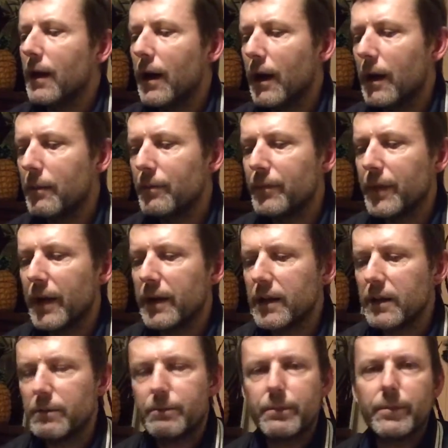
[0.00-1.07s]
and
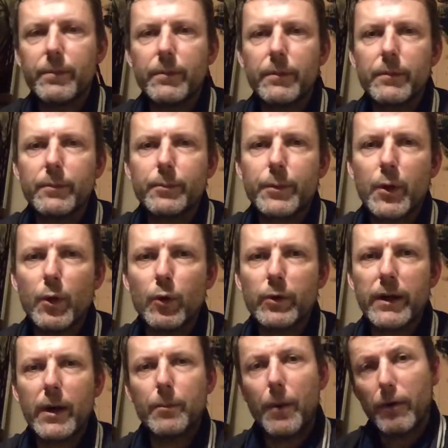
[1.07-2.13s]
he
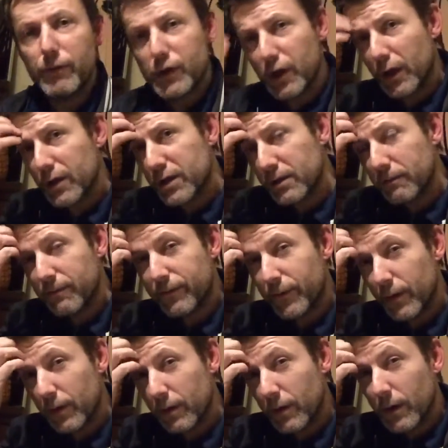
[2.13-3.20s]
called out Boris Johnson
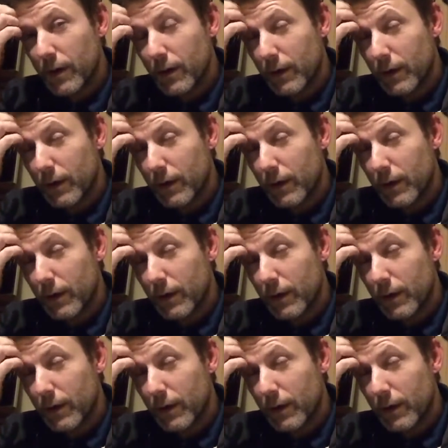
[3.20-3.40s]
for